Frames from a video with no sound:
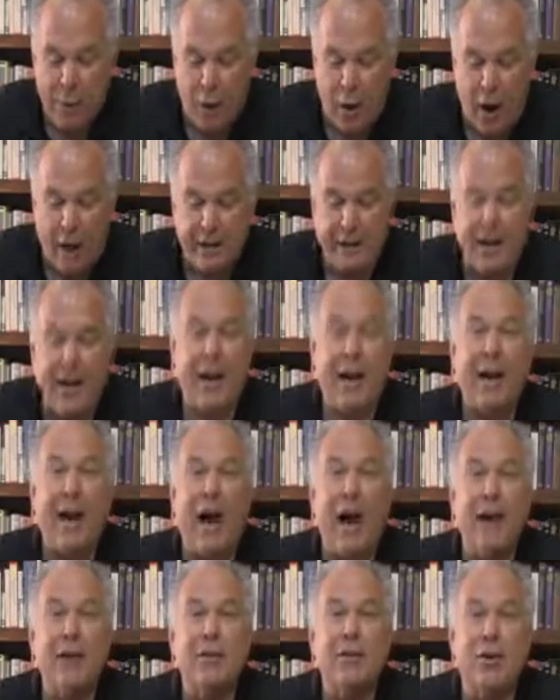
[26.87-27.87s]
Project
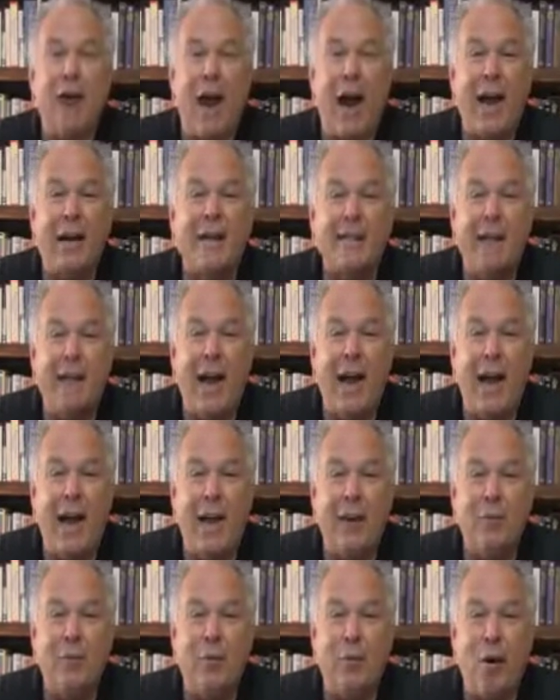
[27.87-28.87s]
Contracts
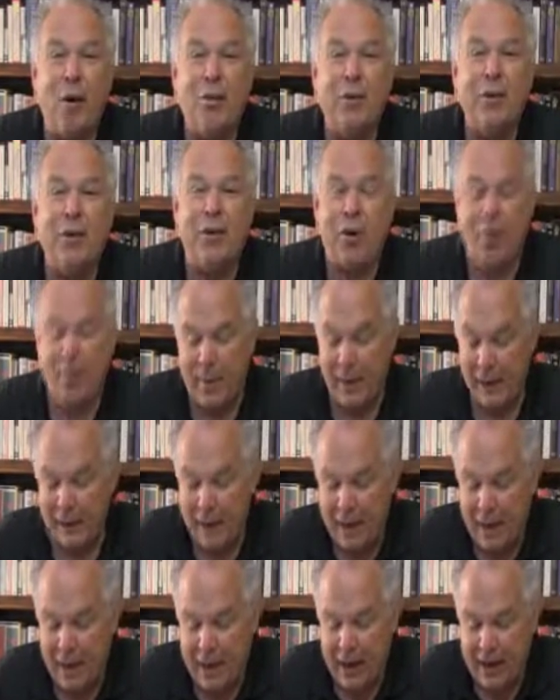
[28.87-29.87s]
and Procurement,
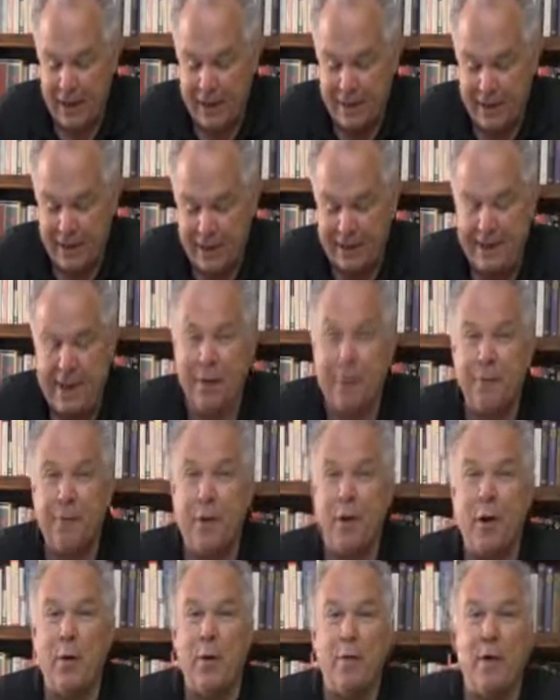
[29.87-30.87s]
ICT
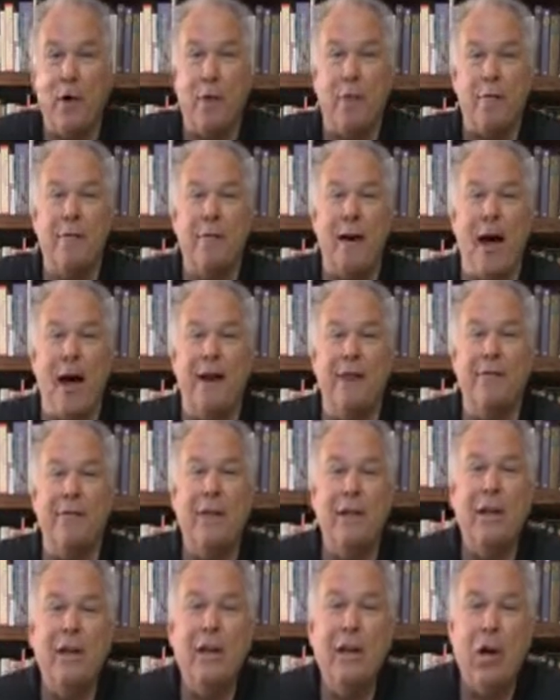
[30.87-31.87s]

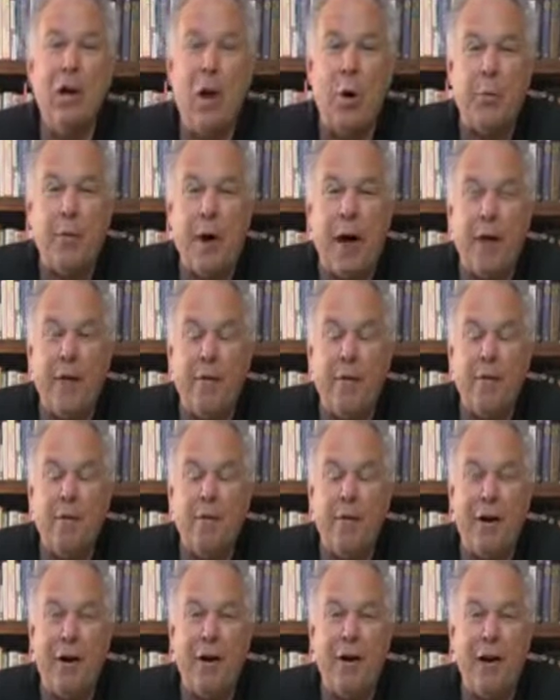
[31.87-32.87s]
4105. Hope you had a
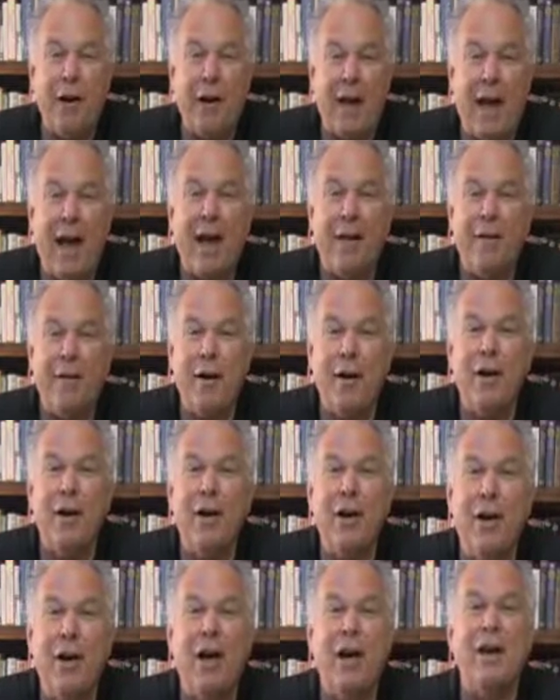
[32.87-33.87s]

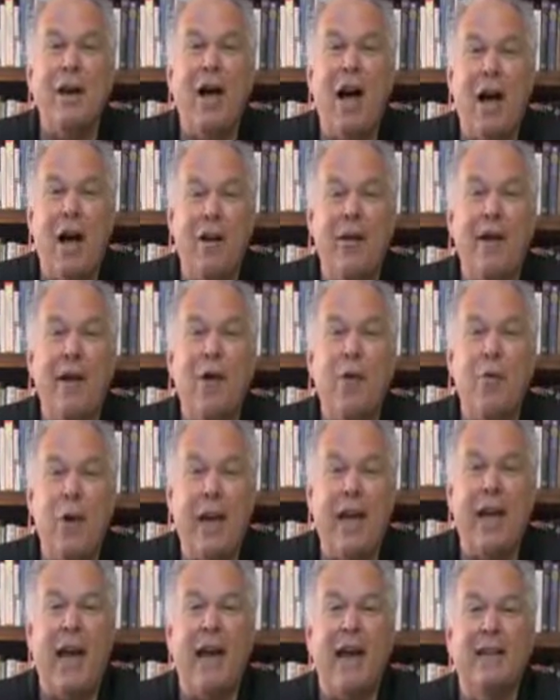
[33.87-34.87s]
very good holiday
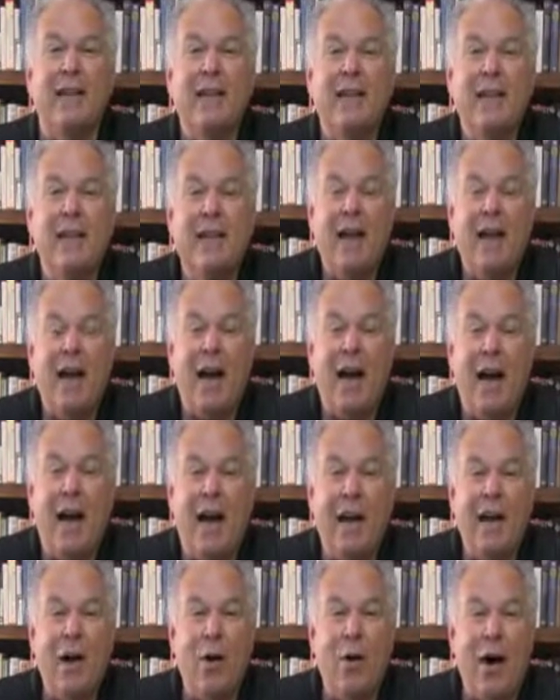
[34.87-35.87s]
weekend.
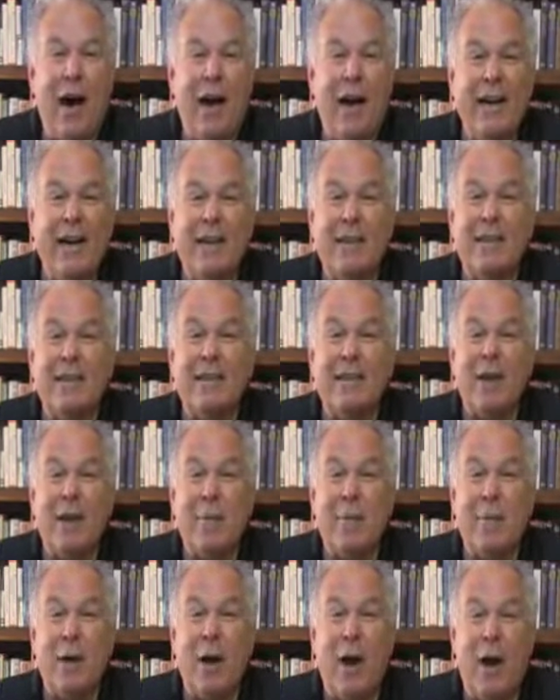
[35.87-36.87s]
I know I didn't
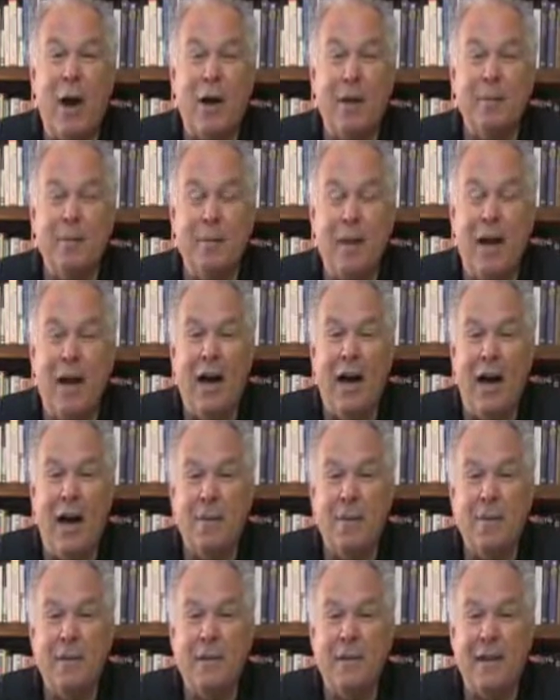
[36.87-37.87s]
sleep at all.
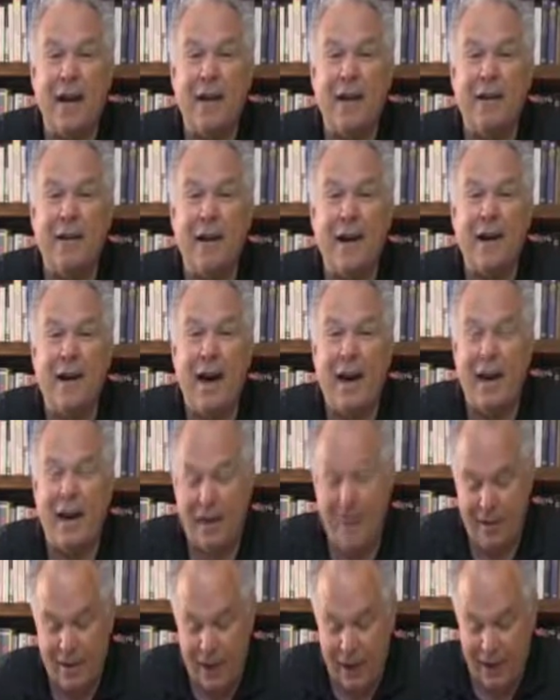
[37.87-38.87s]
Saturday
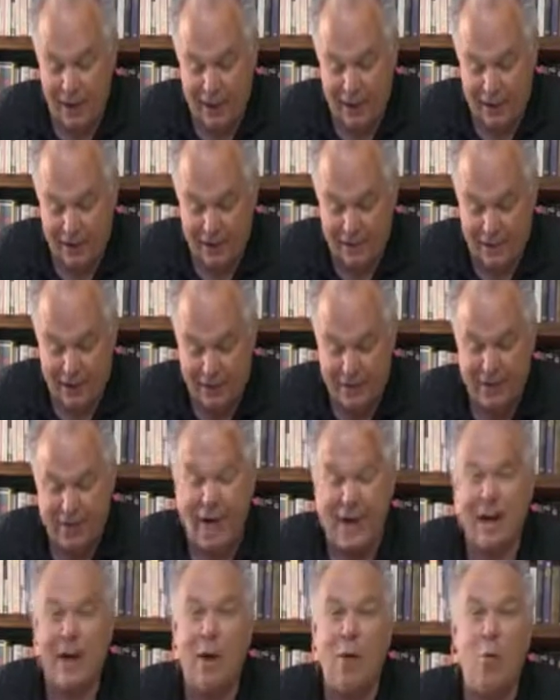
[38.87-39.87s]
night, it sounded
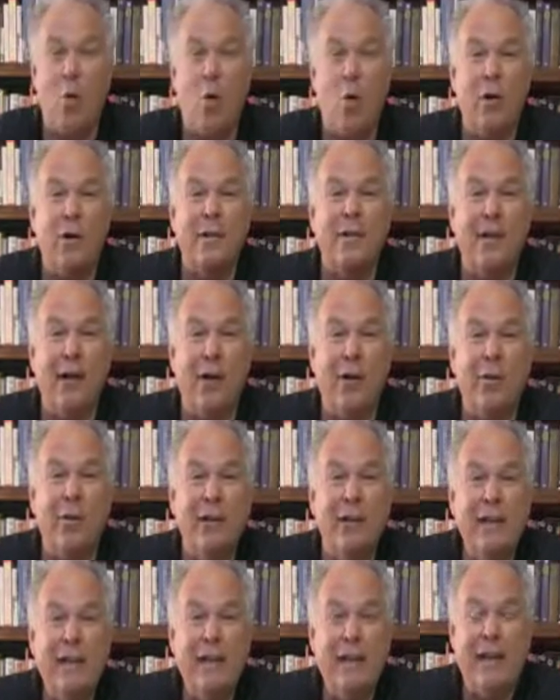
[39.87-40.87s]
like a war zone
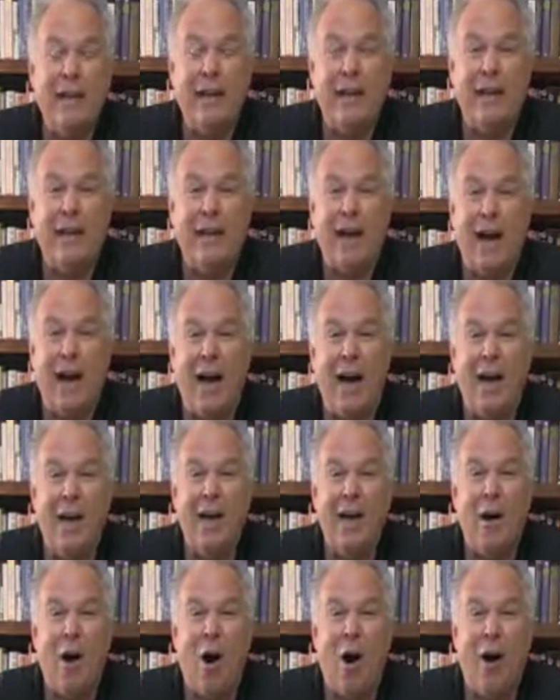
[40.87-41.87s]
in
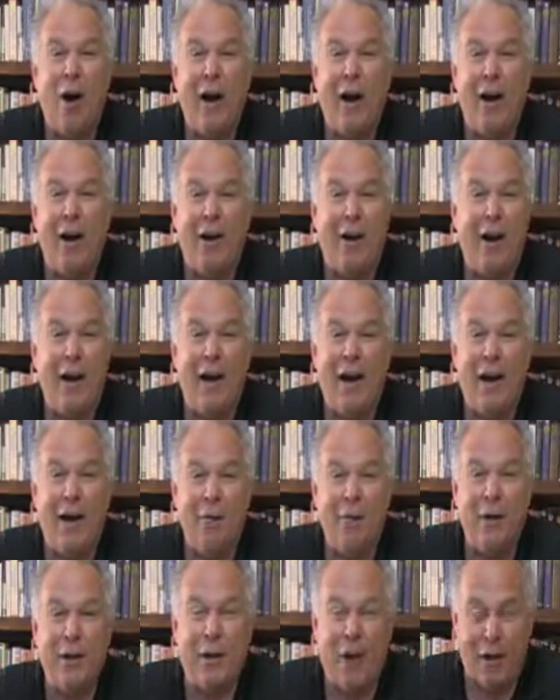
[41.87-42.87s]
our area
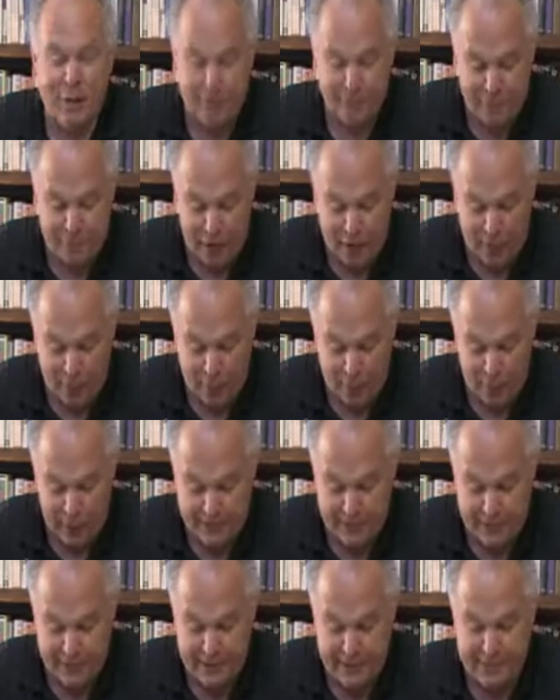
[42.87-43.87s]
with all the
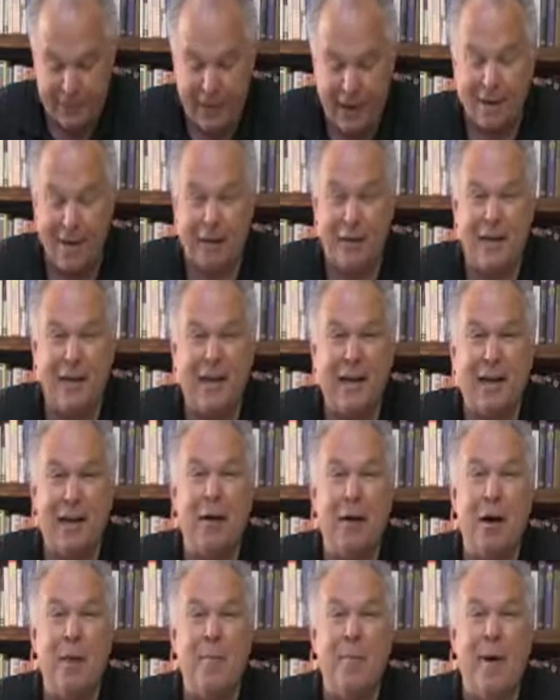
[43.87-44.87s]
fireworks,
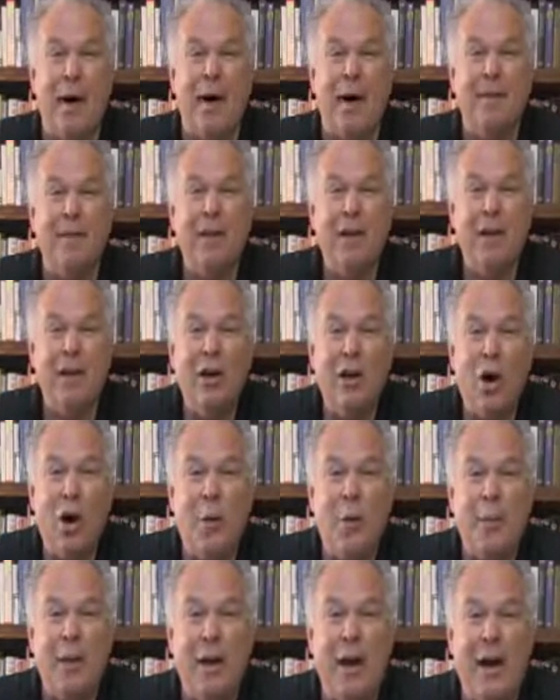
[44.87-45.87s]
etc. But
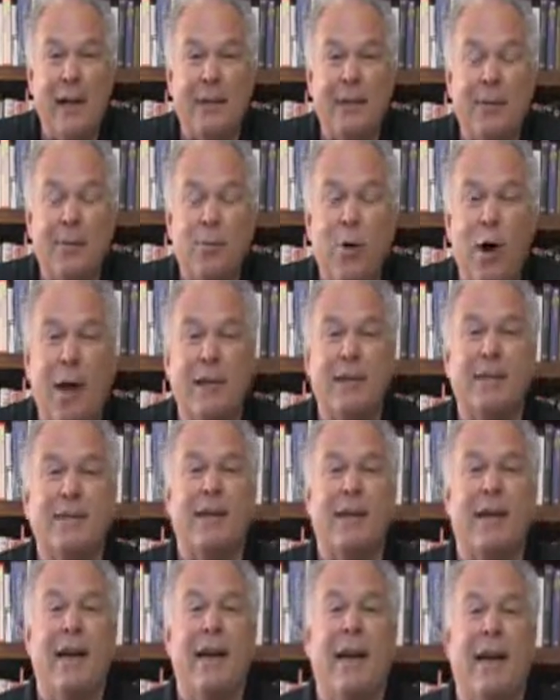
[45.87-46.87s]
hope you got some
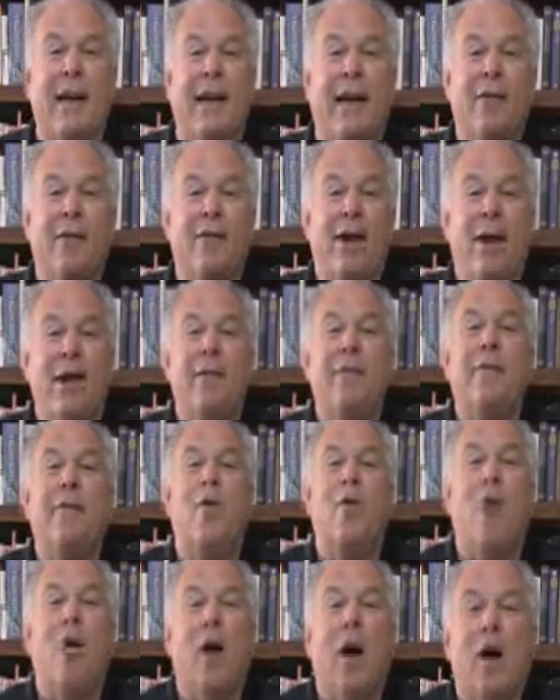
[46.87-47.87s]
rest and ready
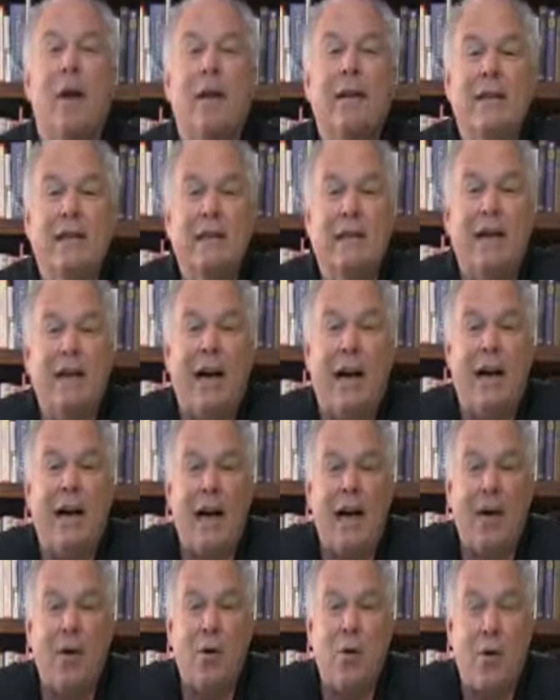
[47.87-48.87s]
for
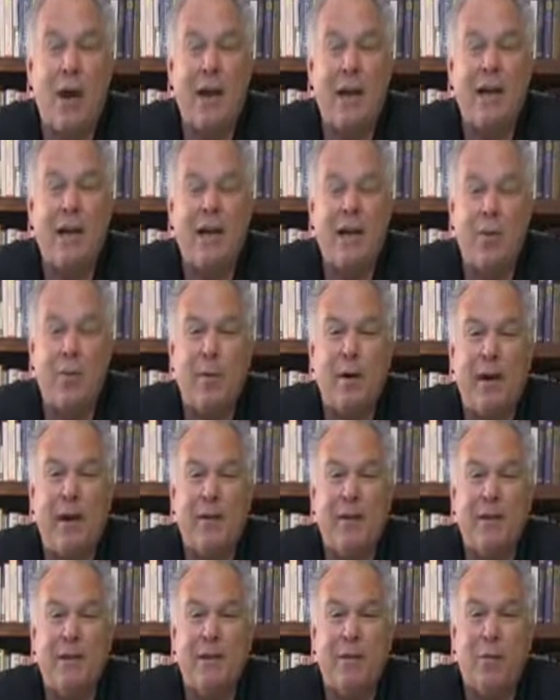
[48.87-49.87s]
another week. Can you
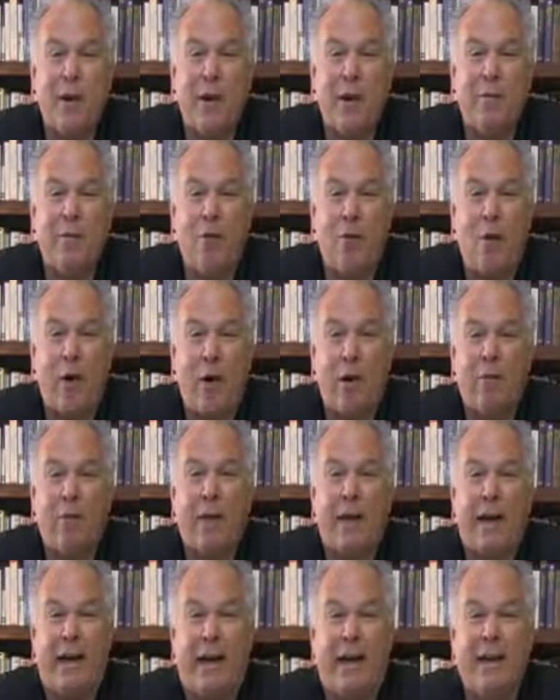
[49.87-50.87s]
believe it's week 4
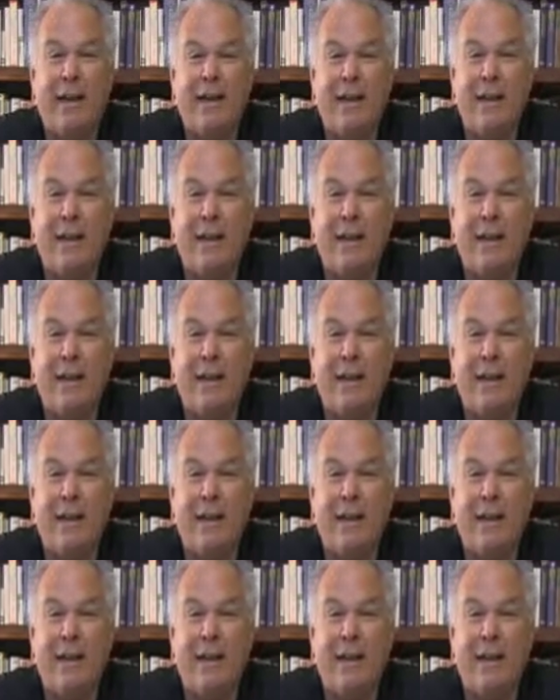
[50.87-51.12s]
already?